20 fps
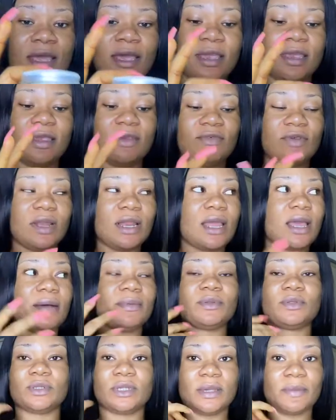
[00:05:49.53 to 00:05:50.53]
It really
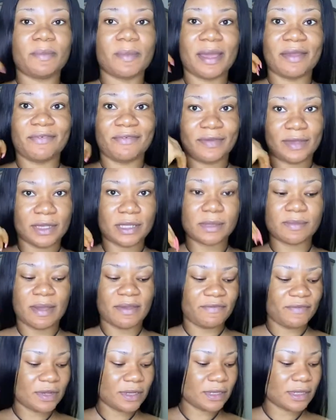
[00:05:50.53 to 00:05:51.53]
helps to keep my face. My
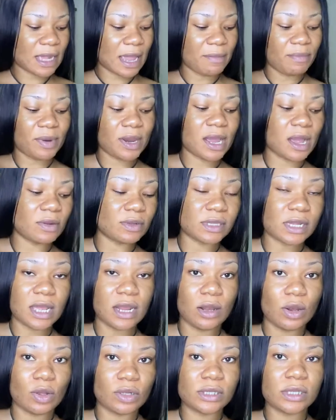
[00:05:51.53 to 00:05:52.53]
face, I break out a
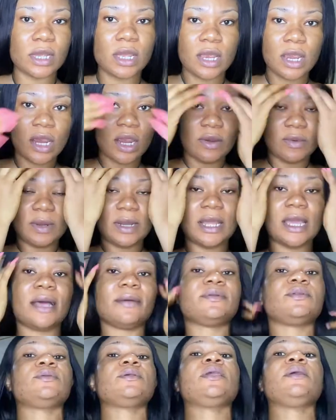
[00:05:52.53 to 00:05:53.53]
lot. It really
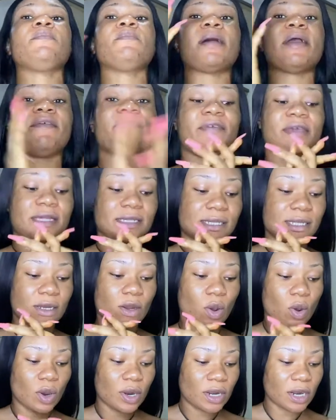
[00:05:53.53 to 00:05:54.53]
helps to keep my face in
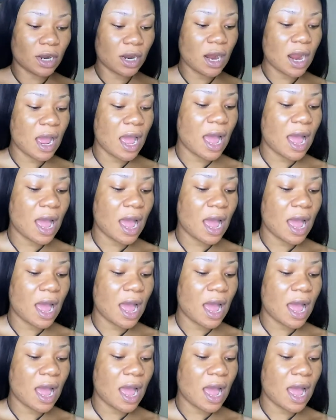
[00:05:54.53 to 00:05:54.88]
order.